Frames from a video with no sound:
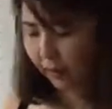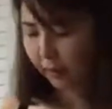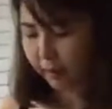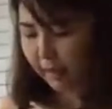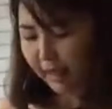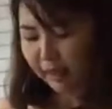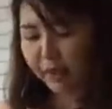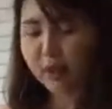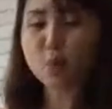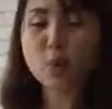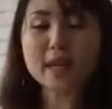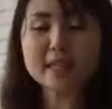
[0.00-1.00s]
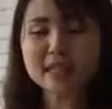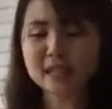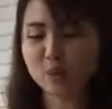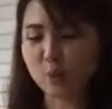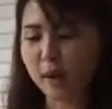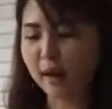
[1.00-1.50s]
But I think once in
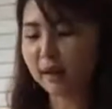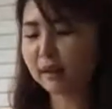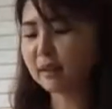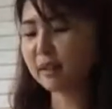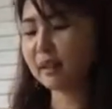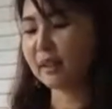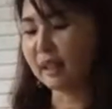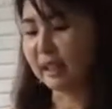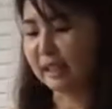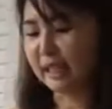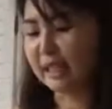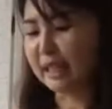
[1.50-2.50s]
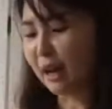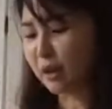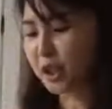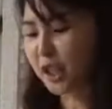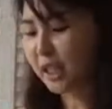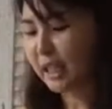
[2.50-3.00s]
a while,
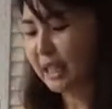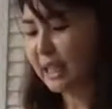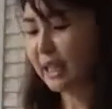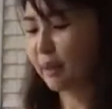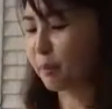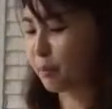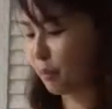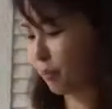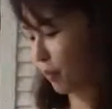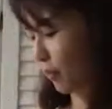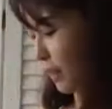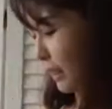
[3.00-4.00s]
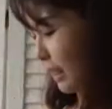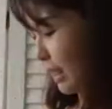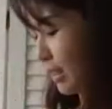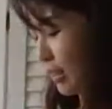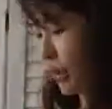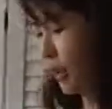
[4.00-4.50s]
indulging in some
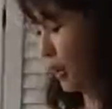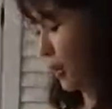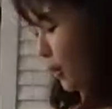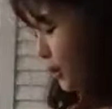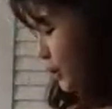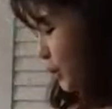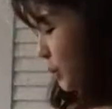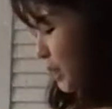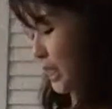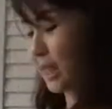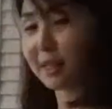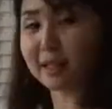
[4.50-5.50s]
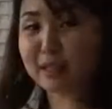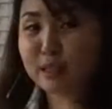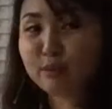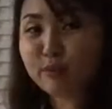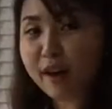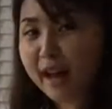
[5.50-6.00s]
dessert or sweets is
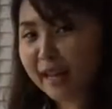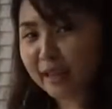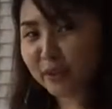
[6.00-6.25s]
fine.